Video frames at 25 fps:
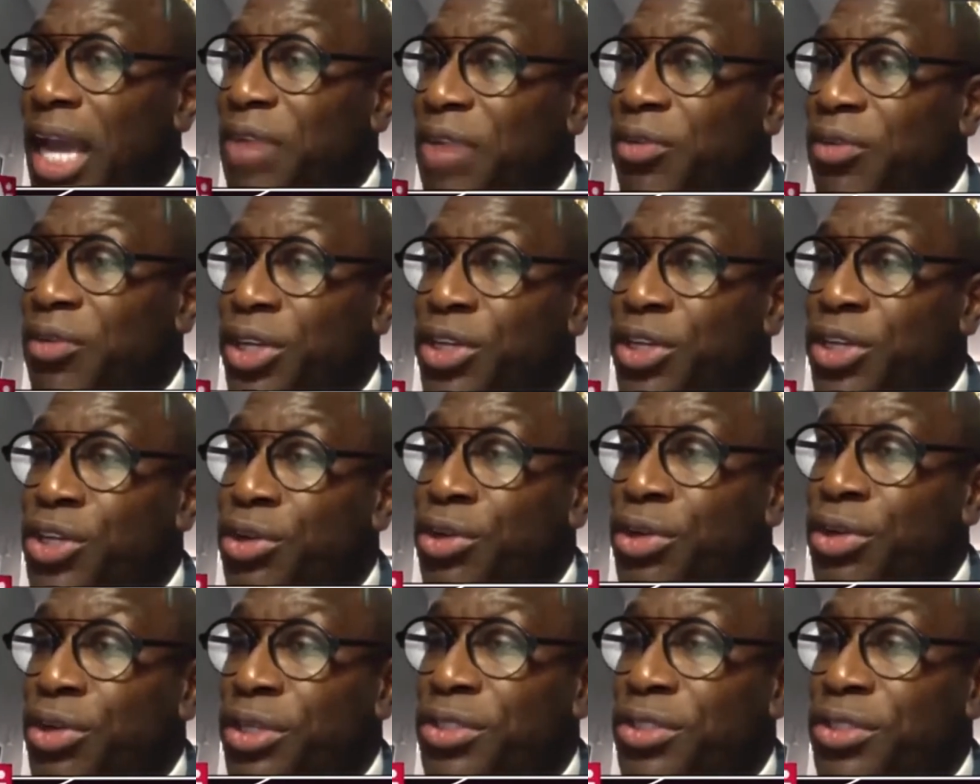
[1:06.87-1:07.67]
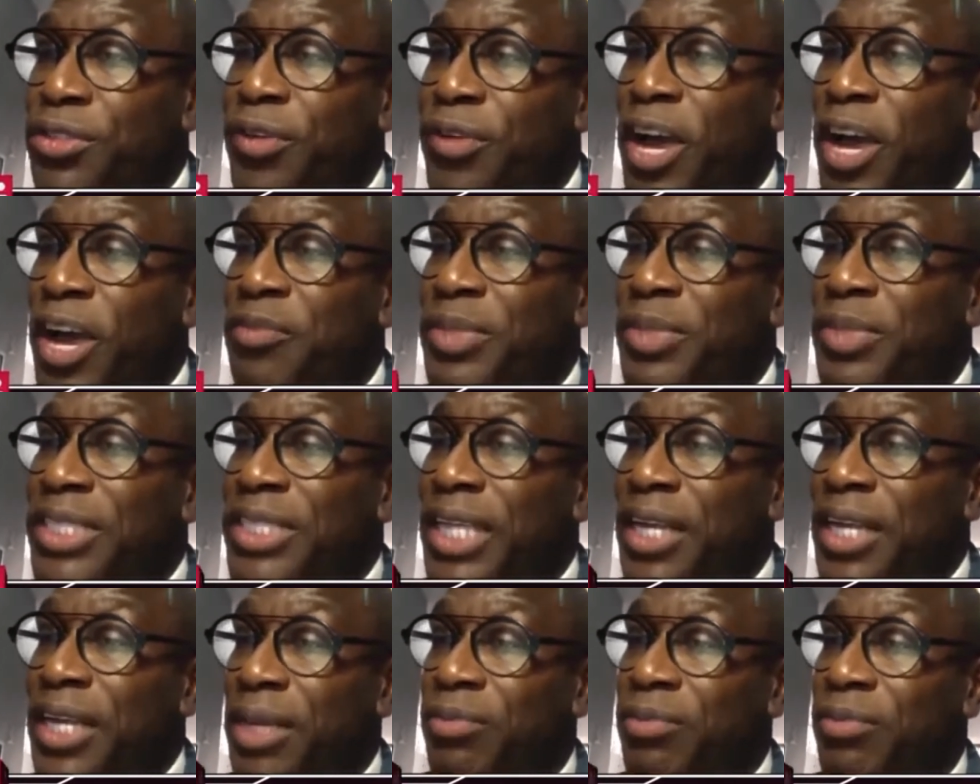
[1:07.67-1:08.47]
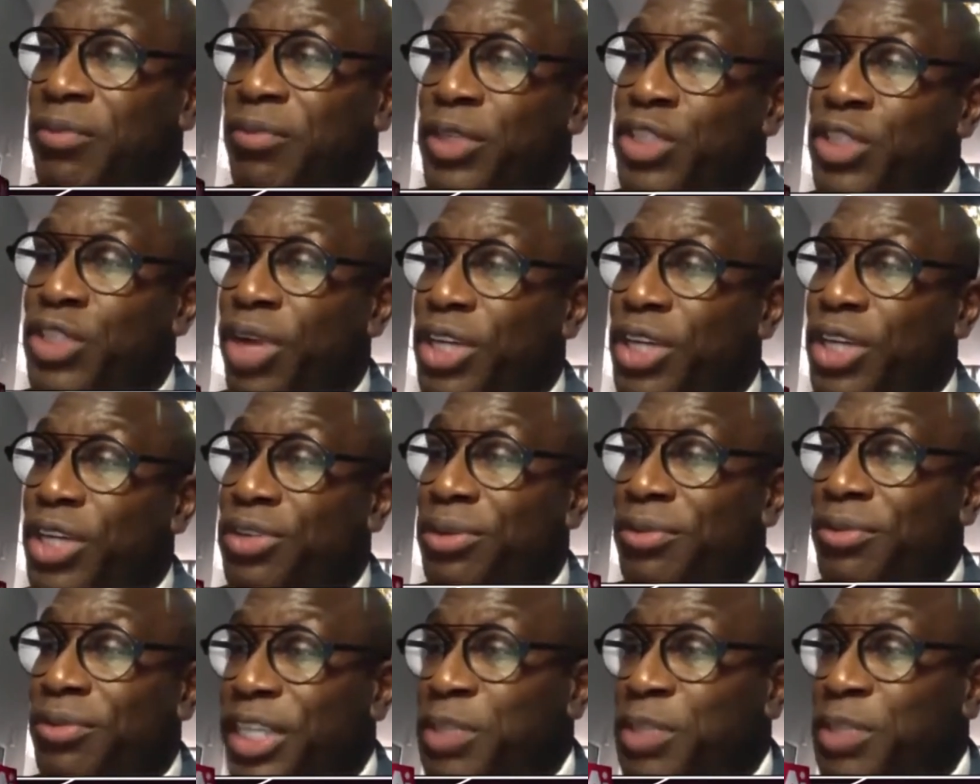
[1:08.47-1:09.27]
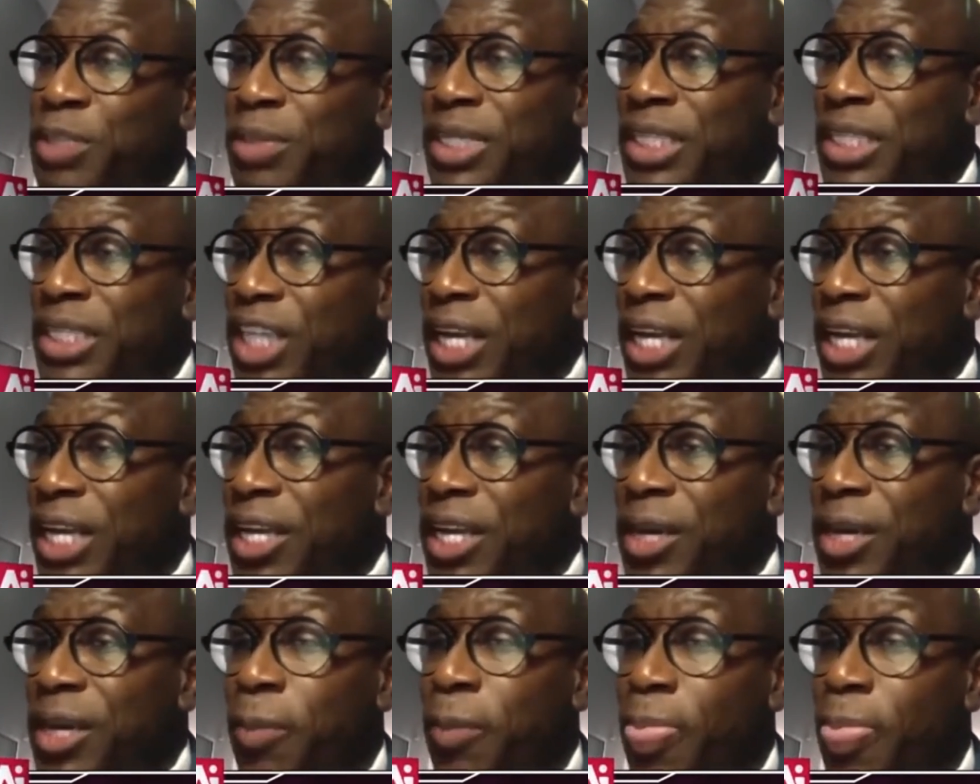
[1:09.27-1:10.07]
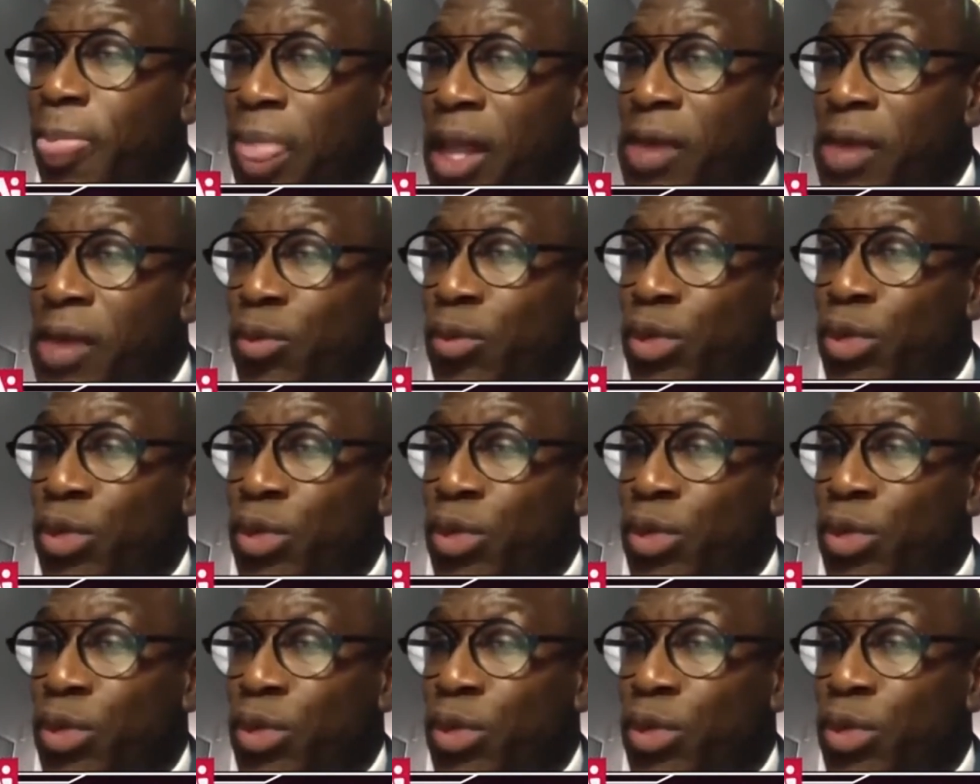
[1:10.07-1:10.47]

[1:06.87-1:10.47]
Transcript: African Union's 5% infrastructure investment agenda,